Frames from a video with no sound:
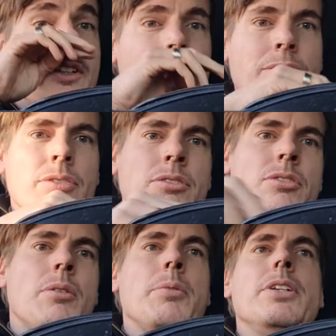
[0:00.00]
gives you
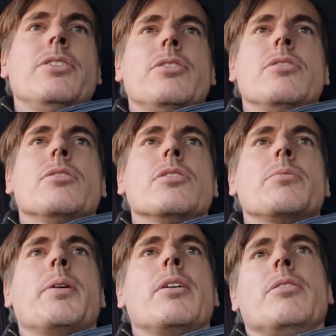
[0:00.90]
some additional
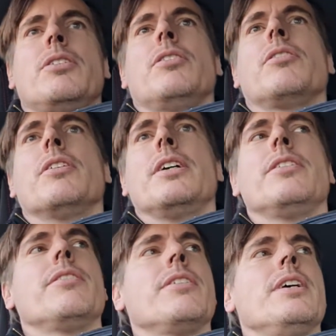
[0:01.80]
horsepower, which is
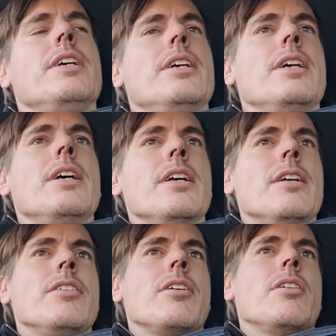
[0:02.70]
great.
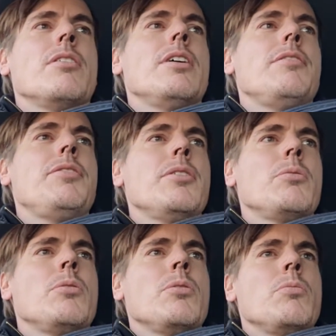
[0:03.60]
So if you
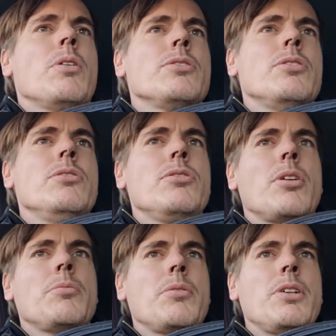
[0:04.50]
want to do
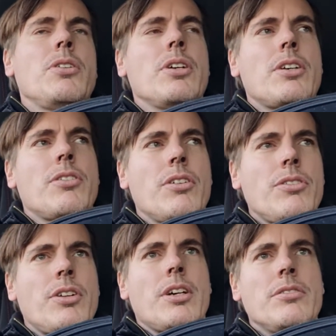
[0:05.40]
something with your
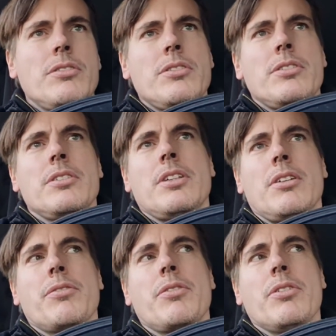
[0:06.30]
exhaust sound, then
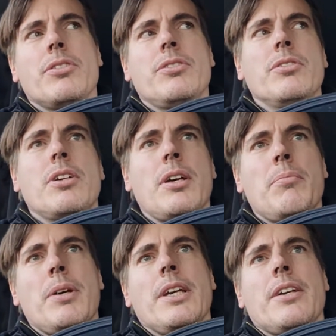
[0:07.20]
of course you
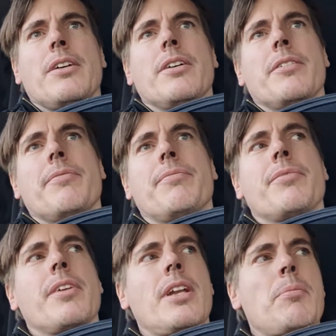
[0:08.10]
can make an
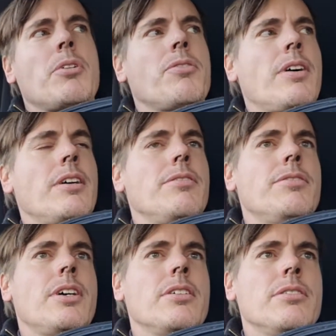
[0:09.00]
MX-5
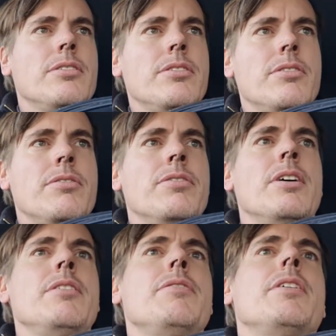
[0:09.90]
sound
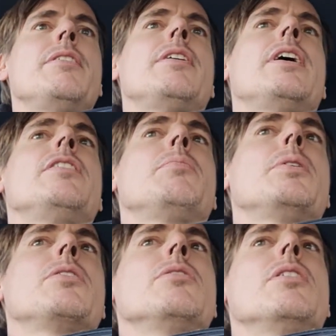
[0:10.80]
very, very nice, but
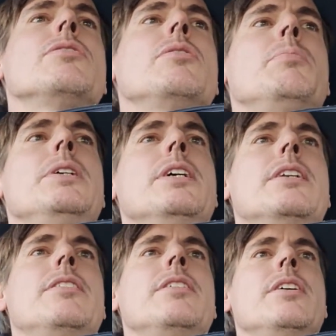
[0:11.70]
it could also be that,
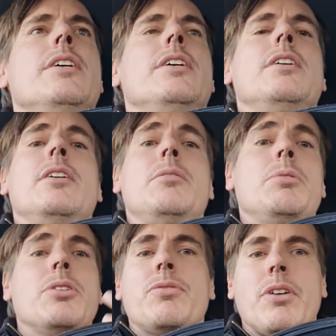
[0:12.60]

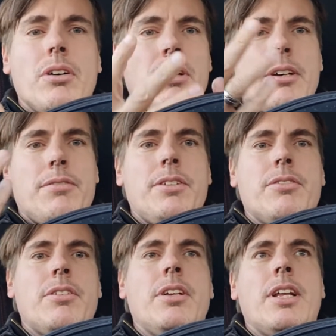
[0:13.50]
because we all have this
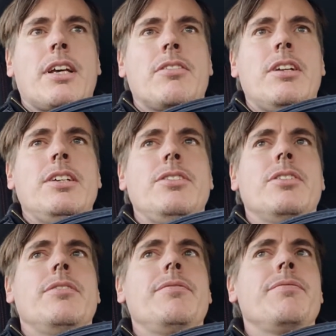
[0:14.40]

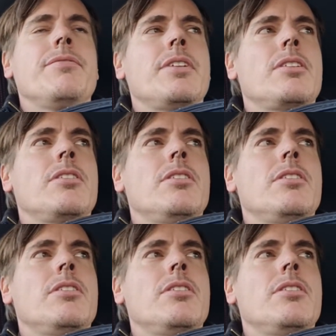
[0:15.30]
legislation, that